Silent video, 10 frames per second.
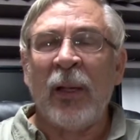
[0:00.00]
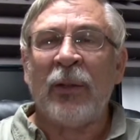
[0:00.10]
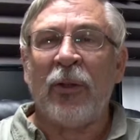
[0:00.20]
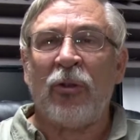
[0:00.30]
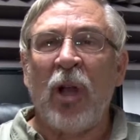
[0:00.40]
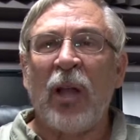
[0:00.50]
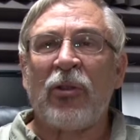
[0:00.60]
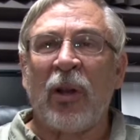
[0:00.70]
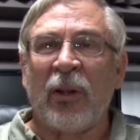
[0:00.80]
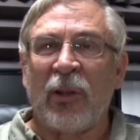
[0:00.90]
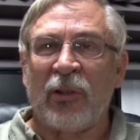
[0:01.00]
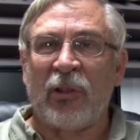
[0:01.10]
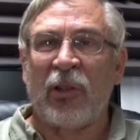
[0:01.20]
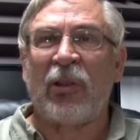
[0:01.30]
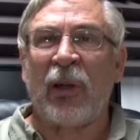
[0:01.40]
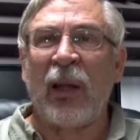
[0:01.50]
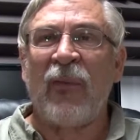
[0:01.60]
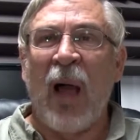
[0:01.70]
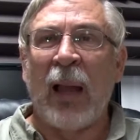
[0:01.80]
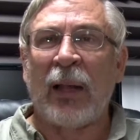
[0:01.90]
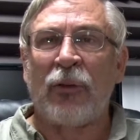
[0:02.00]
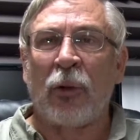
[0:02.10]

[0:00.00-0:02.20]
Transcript: The judge can consistently violate